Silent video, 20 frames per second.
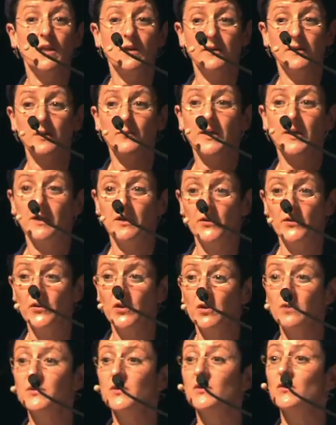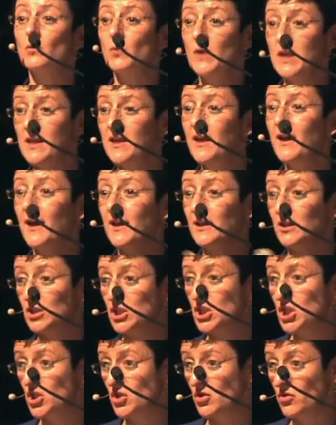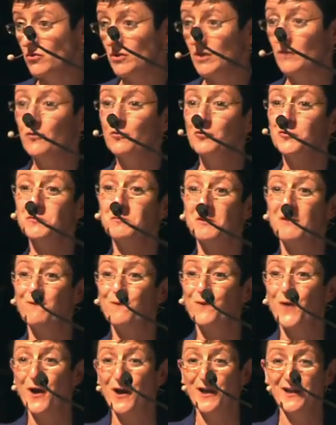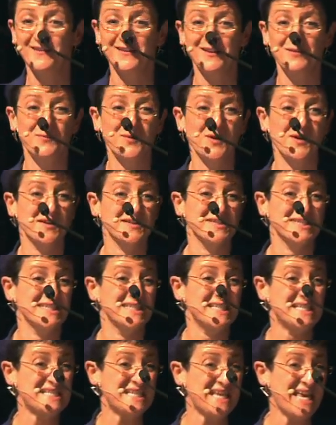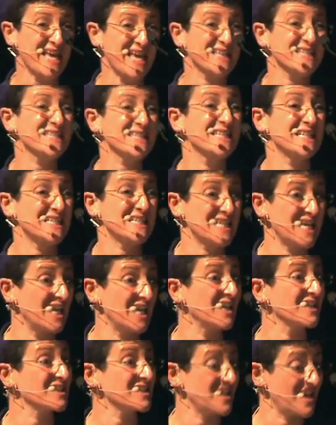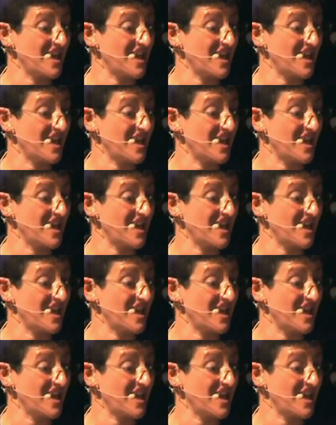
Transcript: learn about ourselves is we can too. And of course we find the parts in the text that tell us